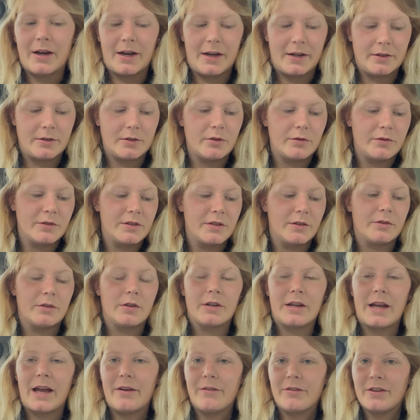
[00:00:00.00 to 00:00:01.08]
and obviously I've got
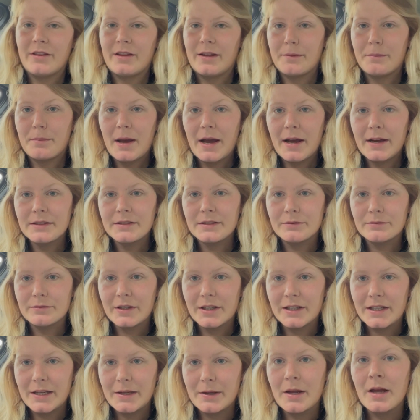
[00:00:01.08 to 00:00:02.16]
to get everything packed and
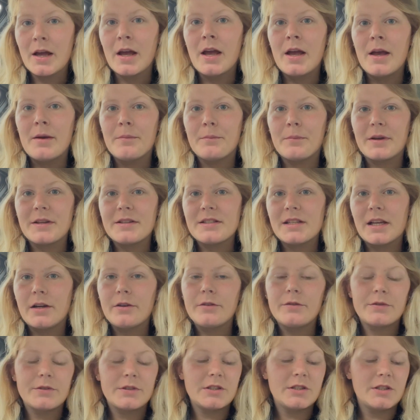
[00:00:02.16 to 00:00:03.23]
ready myself,